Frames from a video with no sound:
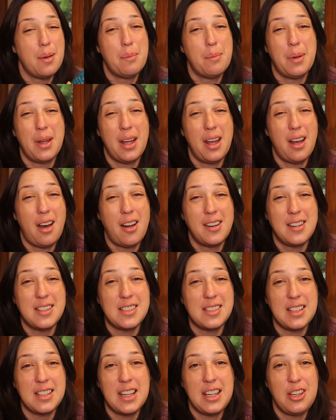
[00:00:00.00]
But
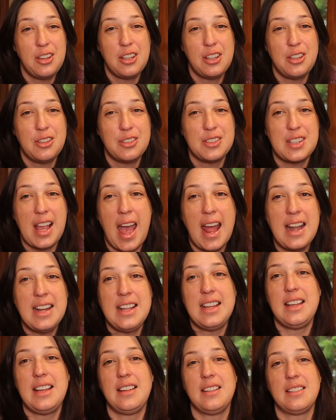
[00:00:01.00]
honestly, you could use
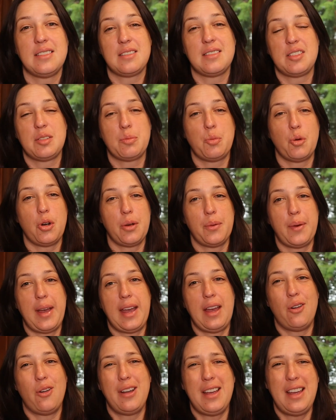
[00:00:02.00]
any sport
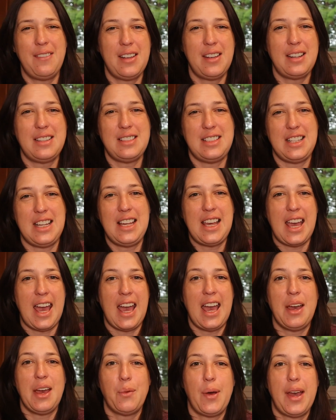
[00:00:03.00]
weight or even
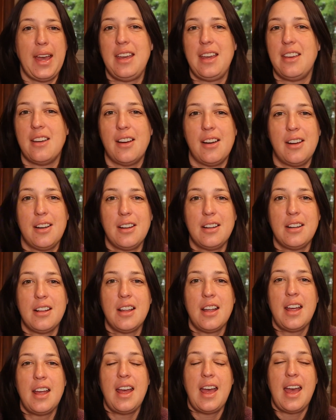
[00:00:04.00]
DK weight yarn
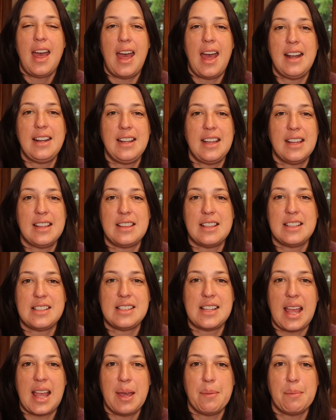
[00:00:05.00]
and get the
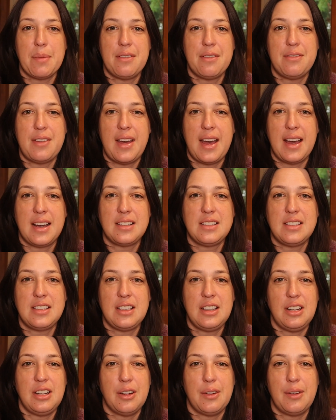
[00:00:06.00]
same effect,
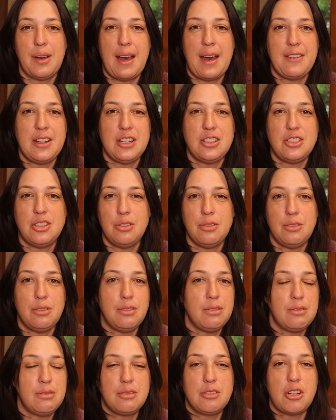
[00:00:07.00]
you know, having two
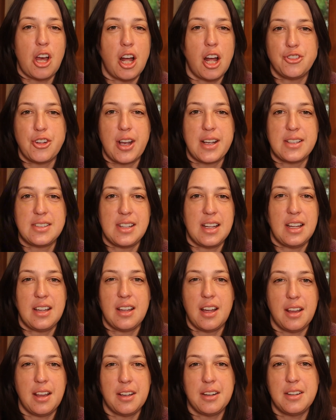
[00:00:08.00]
contrasting
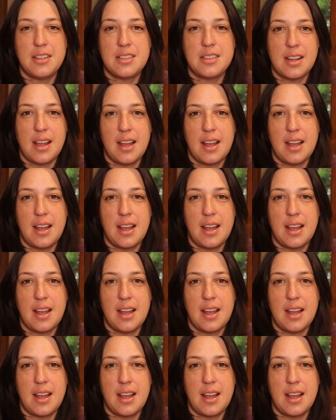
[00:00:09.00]
colors.